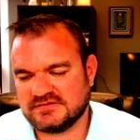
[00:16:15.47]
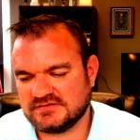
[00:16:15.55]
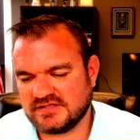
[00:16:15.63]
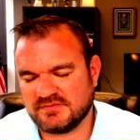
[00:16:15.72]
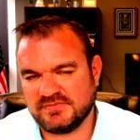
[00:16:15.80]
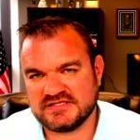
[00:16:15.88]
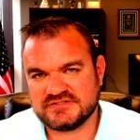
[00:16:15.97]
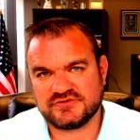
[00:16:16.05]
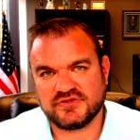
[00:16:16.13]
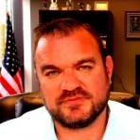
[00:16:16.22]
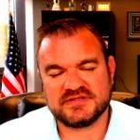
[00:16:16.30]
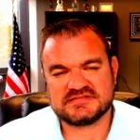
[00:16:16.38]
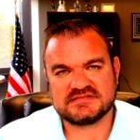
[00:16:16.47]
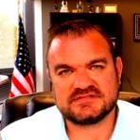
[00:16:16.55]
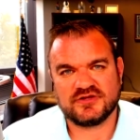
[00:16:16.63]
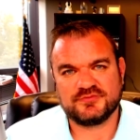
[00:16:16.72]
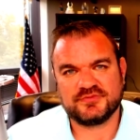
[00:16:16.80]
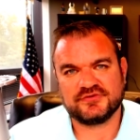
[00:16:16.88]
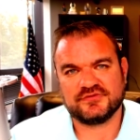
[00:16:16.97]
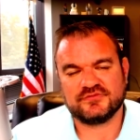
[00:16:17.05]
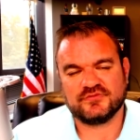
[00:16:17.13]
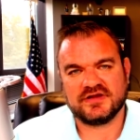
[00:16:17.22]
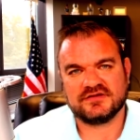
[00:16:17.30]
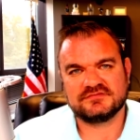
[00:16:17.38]
God bless you in your business. I hope you're
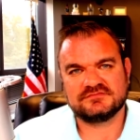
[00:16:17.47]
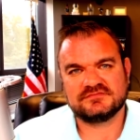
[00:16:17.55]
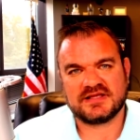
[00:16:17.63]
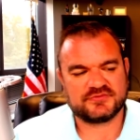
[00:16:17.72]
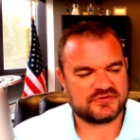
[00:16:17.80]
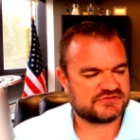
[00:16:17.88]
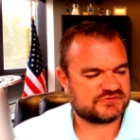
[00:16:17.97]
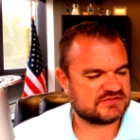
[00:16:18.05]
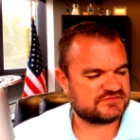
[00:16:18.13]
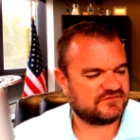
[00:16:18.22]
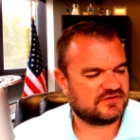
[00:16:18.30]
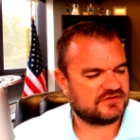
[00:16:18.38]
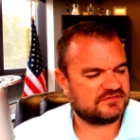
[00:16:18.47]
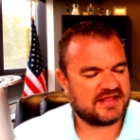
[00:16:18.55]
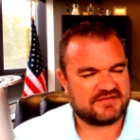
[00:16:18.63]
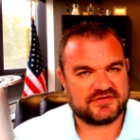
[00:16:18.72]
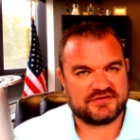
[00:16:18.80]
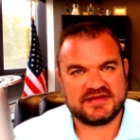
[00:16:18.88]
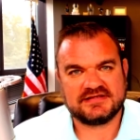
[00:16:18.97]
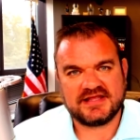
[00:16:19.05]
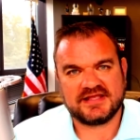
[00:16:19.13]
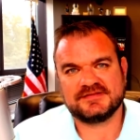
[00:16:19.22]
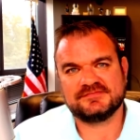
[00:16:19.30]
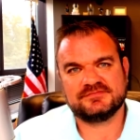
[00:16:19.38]
doing well. I'm Chris Westfall. Have a great
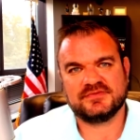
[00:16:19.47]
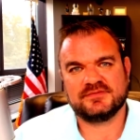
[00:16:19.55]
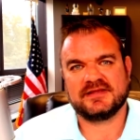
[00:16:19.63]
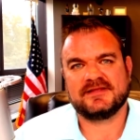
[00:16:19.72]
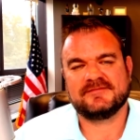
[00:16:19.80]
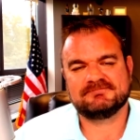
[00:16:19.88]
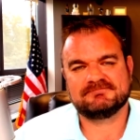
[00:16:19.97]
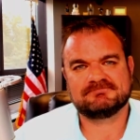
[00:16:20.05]
day. Bye-bye.